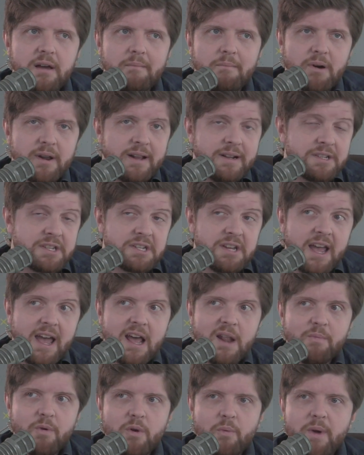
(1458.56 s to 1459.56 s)
But
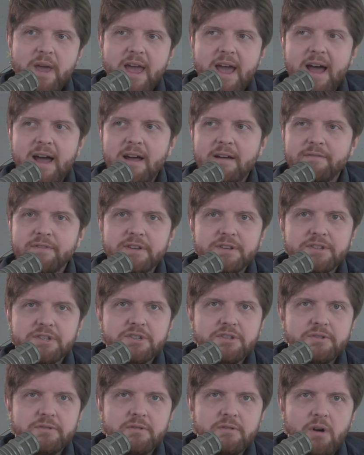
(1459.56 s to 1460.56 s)
instead, what we have
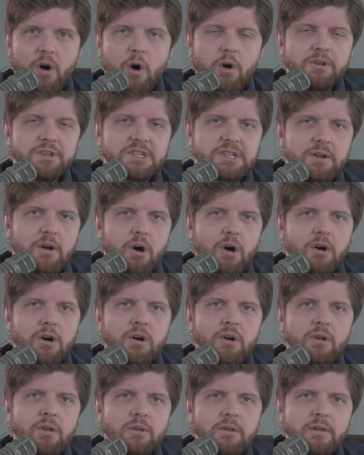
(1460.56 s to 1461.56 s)
is all,
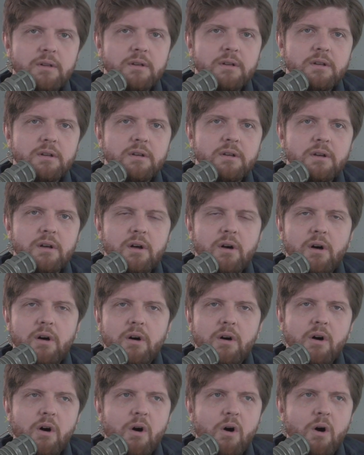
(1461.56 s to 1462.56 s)
all,
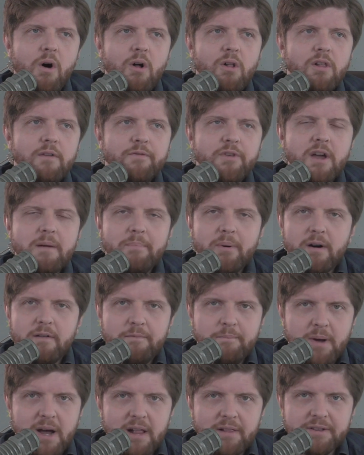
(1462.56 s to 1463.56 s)
all of the
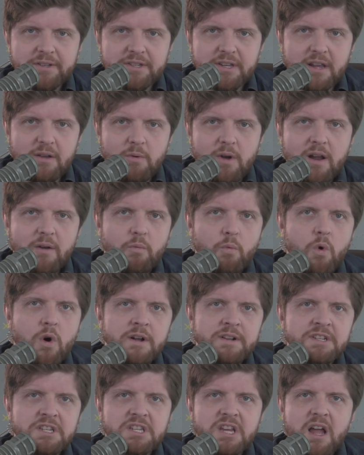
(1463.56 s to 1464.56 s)
above policy, right?
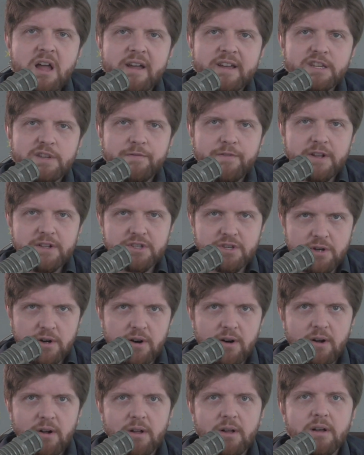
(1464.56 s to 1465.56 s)
One size fits
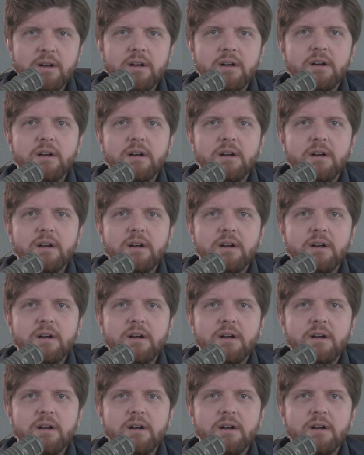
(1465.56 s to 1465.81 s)
all.